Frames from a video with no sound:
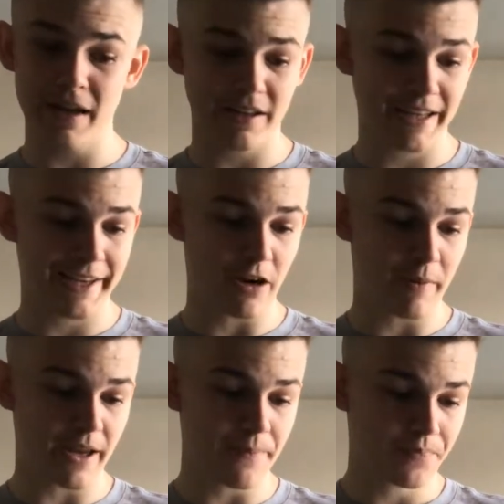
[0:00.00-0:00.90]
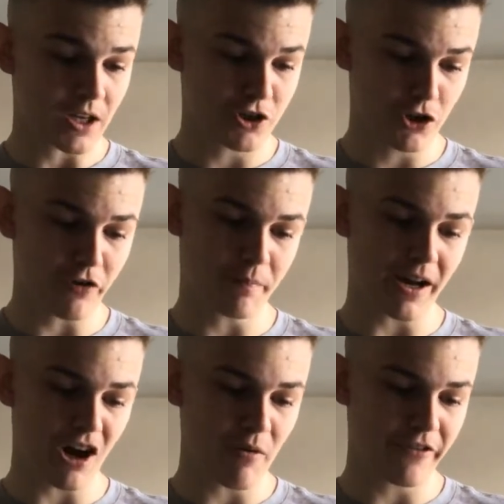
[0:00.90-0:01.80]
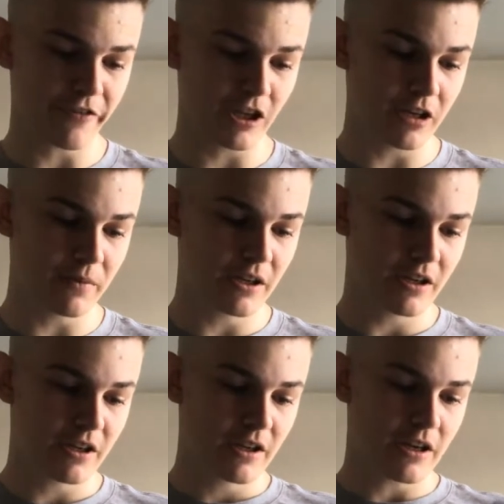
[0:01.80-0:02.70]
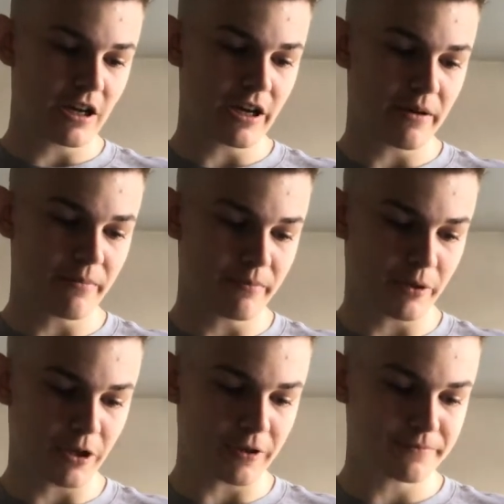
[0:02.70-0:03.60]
I think it'll be a tough battle with Fulham, but